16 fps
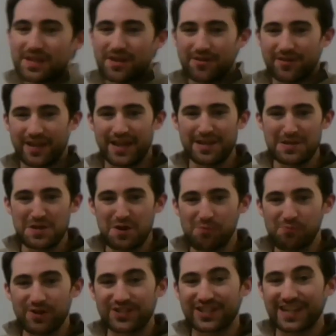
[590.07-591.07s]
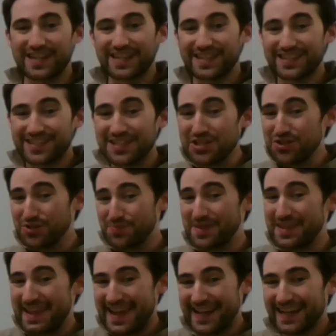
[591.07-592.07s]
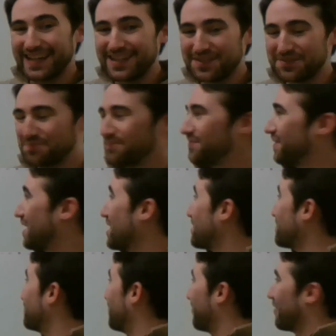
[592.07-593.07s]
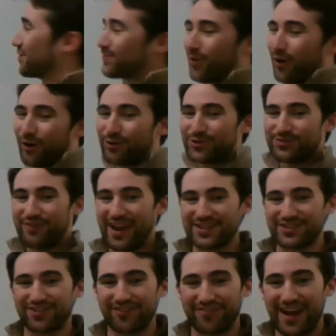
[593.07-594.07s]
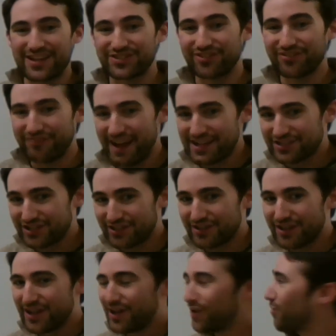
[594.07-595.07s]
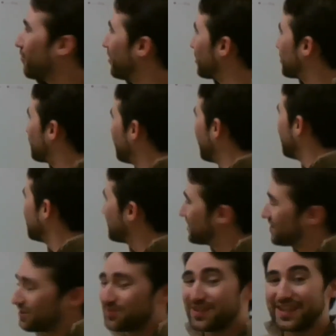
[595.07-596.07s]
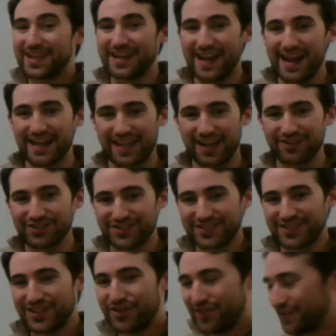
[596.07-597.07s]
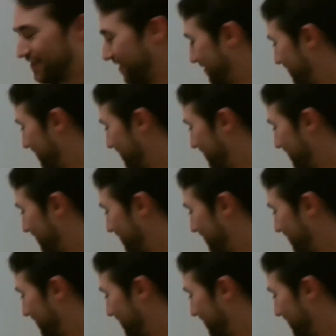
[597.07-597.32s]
Okay? Which can continue to be heated, move those particles faster and faster and faster, which means kinetic energy is increasing.